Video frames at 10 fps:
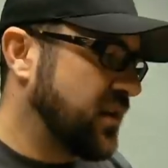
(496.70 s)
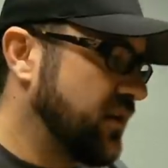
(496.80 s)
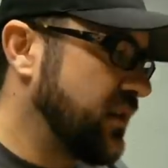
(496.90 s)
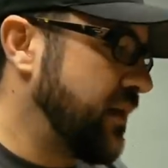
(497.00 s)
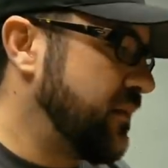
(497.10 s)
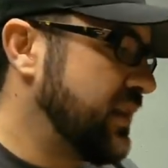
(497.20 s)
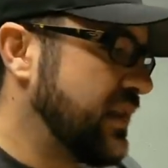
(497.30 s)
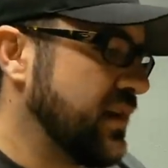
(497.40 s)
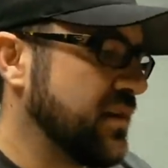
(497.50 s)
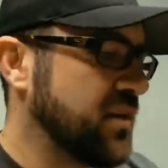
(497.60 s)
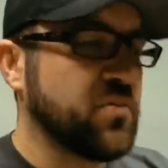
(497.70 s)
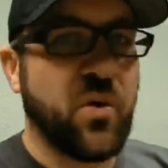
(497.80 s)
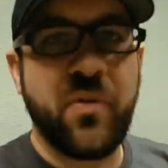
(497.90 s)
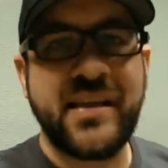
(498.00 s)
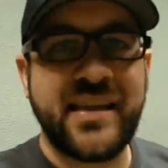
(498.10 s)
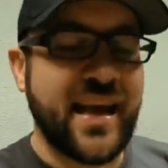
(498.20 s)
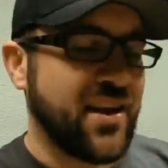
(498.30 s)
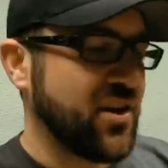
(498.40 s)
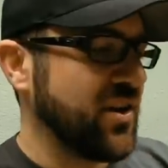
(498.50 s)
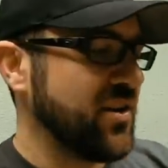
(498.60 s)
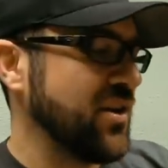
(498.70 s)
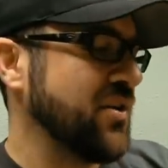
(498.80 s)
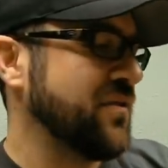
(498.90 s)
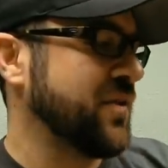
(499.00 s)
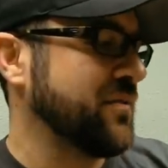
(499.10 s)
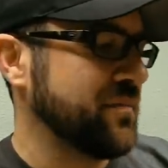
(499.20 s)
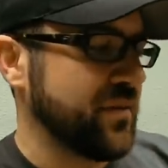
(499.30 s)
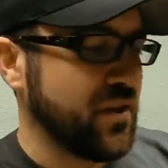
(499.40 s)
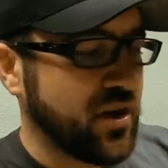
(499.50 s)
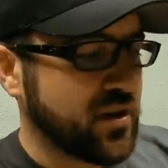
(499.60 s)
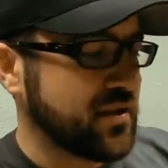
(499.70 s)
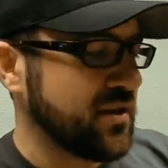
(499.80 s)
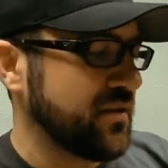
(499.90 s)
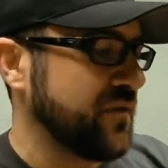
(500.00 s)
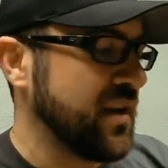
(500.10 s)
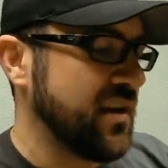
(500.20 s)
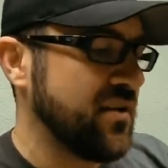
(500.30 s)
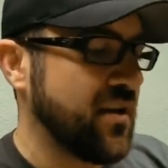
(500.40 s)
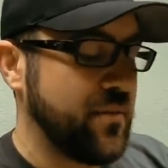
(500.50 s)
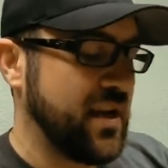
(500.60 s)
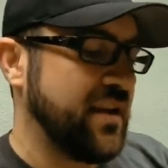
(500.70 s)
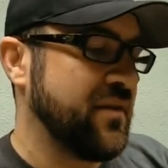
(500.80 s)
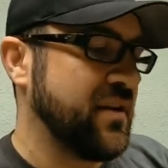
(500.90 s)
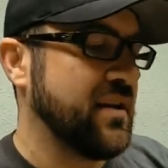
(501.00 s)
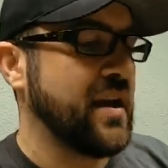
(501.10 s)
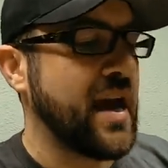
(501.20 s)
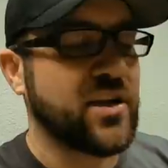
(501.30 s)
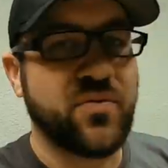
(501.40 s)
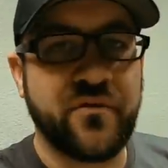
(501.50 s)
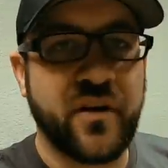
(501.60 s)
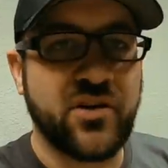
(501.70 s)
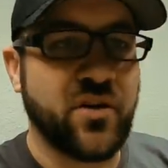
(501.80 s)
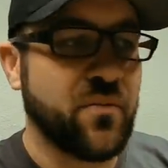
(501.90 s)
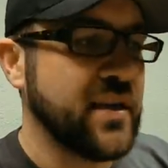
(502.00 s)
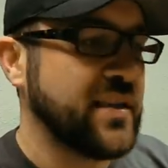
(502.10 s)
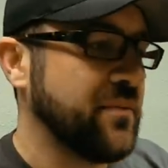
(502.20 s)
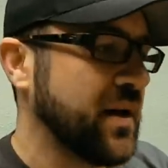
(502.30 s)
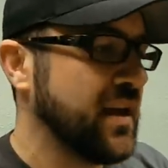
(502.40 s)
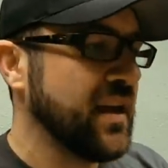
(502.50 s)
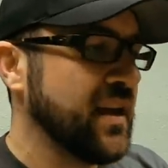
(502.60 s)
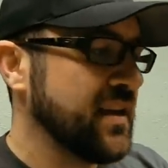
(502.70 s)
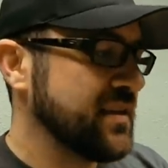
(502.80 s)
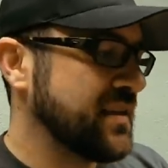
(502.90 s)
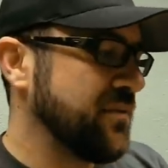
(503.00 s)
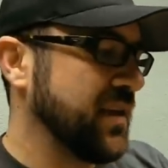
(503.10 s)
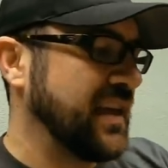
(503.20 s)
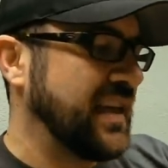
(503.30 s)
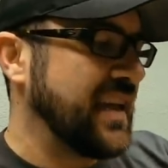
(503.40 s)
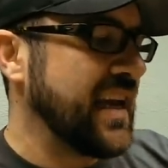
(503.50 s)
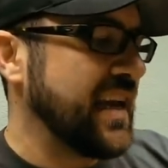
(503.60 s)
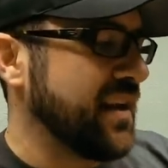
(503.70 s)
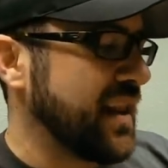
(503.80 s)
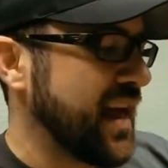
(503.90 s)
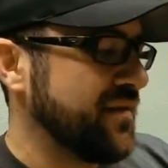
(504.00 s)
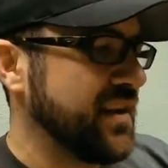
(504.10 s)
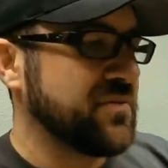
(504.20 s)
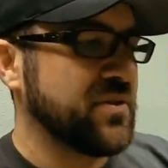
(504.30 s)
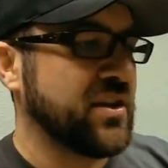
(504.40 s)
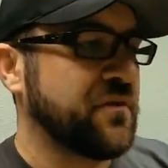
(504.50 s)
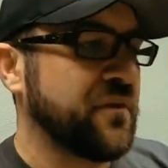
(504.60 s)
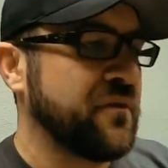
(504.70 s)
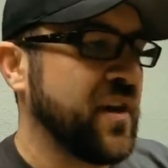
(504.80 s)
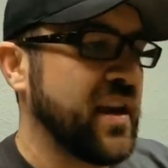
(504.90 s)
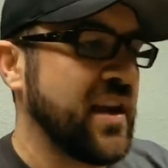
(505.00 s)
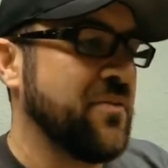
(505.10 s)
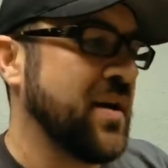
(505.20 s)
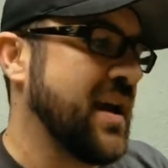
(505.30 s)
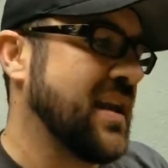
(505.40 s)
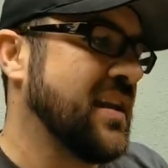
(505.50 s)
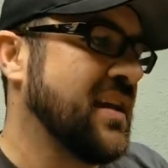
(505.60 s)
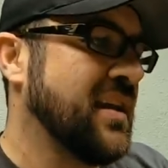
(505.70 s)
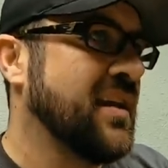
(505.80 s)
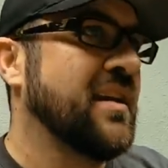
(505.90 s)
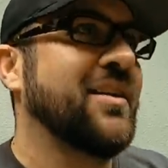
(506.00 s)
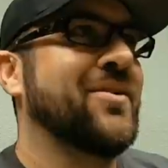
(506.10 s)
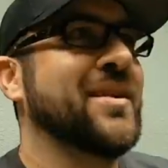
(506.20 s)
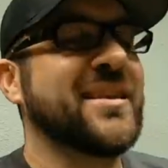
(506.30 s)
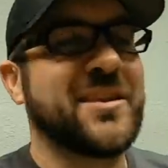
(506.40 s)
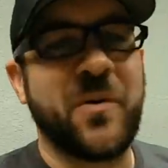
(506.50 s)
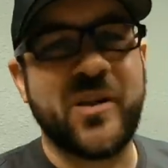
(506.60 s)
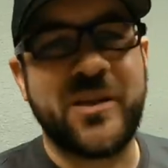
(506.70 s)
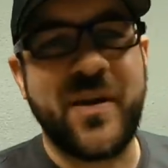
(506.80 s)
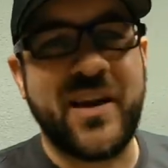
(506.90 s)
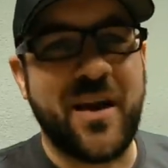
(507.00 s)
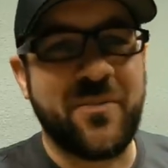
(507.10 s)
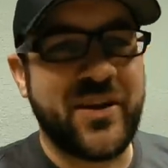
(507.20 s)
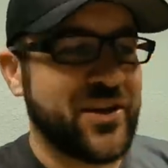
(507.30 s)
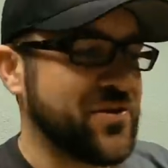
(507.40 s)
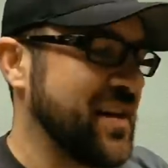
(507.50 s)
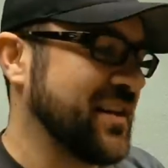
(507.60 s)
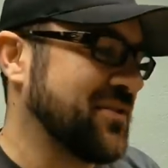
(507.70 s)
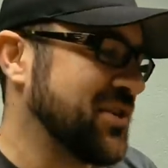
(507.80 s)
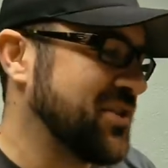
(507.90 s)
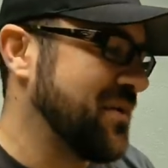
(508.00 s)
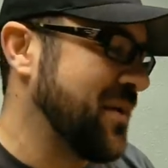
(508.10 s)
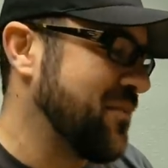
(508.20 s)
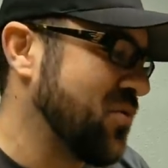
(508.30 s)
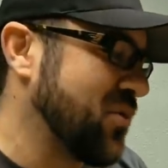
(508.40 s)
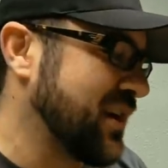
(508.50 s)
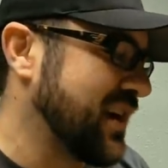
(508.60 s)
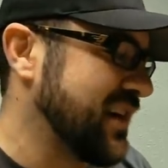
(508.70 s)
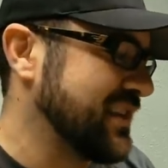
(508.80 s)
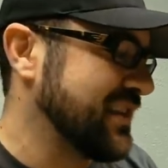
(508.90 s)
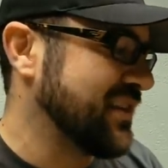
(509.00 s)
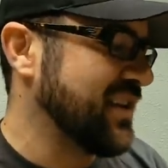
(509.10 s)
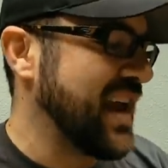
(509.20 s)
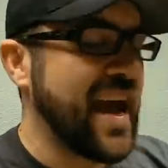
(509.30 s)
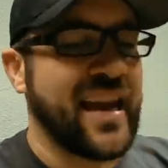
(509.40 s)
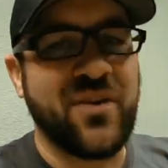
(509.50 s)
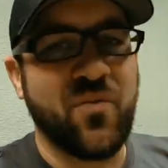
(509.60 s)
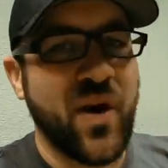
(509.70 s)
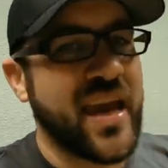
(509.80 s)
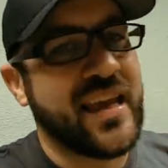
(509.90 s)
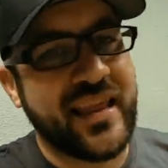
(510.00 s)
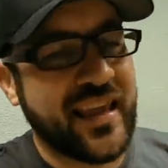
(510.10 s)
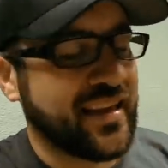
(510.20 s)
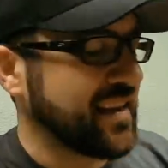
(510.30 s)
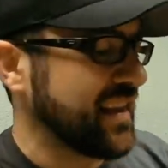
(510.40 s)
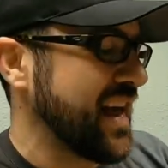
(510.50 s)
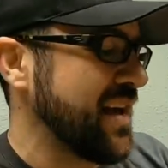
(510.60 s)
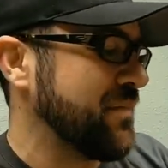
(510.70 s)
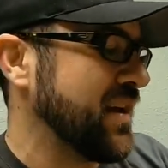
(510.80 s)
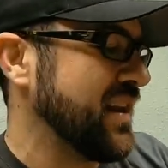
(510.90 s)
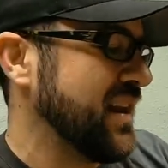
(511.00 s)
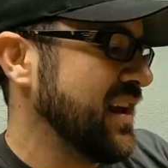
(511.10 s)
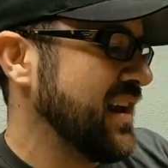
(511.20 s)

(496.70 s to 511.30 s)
So, I mean, there's more bracing I could do for looks or fun, or I mean, even actual functional bracing, but it's not really needed. A lot of this was just for fun anyway. And you know, this is supposed to be a competition rig, so I should have been more conscious on adding weight and things like that, but